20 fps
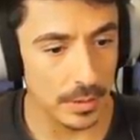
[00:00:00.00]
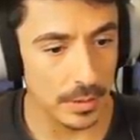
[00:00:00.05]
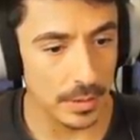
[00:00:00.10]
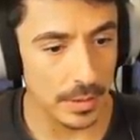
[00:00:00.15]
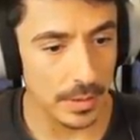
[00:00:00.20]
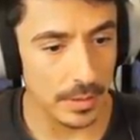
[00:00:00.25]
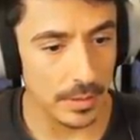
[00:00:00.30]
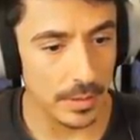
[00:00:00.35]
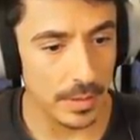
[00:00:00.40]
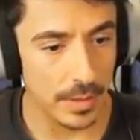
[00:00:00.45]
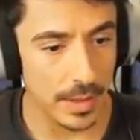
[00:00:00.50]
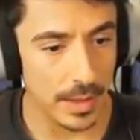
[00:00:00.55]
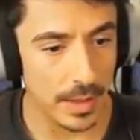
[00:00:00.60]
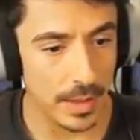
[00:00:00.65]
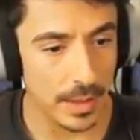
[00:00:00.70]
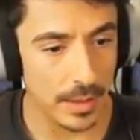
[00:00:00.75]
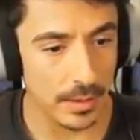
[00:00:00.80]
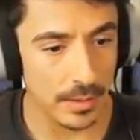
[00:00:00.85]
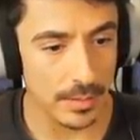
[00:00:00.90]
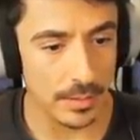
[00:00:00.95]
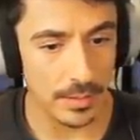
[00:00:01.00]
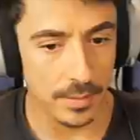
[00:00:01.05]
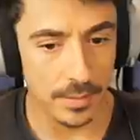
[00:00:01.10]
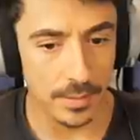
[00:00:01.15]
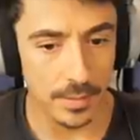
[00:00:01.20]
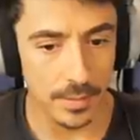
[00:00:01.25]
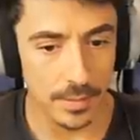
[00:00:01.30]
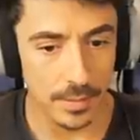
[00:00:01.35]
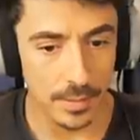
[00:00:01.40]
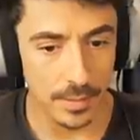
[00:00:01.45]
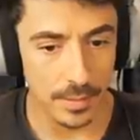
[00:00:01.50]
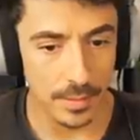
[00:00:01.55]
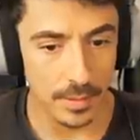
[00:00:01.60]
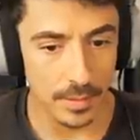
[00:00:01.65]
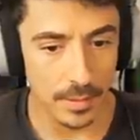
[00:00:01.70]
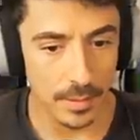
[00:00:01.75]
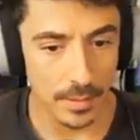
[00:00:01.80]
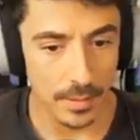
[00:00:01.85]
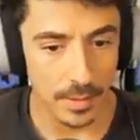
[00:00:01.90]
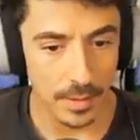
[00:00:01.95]
Like there.
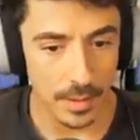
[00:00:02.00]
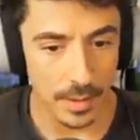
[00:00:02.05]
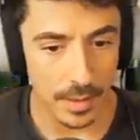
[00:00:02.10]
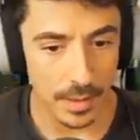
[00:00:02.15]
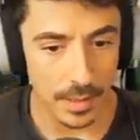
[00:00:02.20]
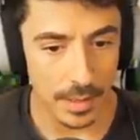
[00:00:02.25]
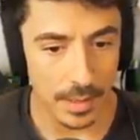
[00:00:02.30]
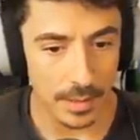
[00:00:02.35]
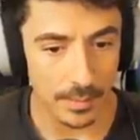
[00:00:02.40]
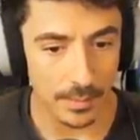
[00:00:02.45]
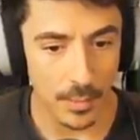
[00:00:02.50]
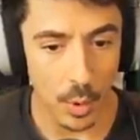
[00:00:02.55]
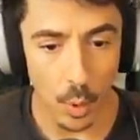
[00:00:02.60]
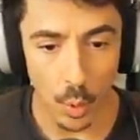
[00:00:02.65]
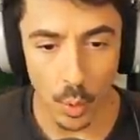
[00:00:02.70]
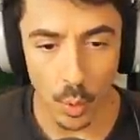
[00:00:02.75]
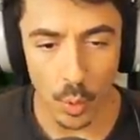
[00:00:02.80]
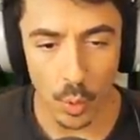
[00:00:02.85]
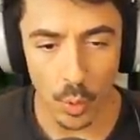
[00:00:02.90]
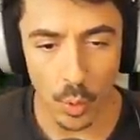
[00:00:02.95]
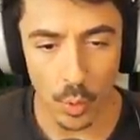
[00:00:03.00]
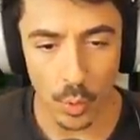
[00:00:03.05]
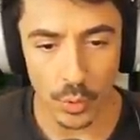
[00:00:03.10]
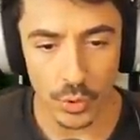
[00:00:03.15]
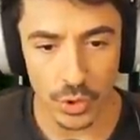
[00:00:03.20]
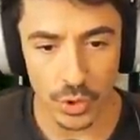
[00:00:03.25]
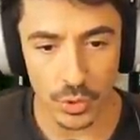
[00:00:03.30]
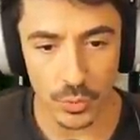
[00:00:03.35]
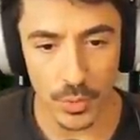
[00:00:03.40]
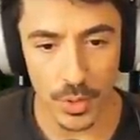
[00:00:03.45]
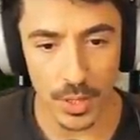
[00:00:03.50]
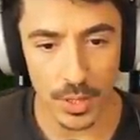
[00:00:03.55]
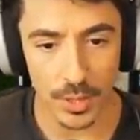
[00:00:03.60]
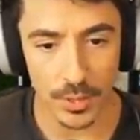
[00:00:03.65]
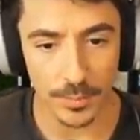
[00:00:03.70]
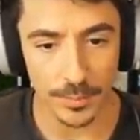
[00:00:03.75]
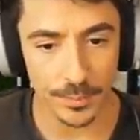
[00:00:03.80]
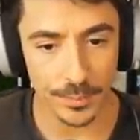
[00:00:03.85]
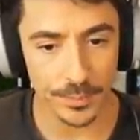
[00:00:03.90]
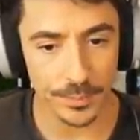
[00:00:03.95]
Um, oh, do you know
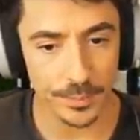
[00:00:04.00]
what?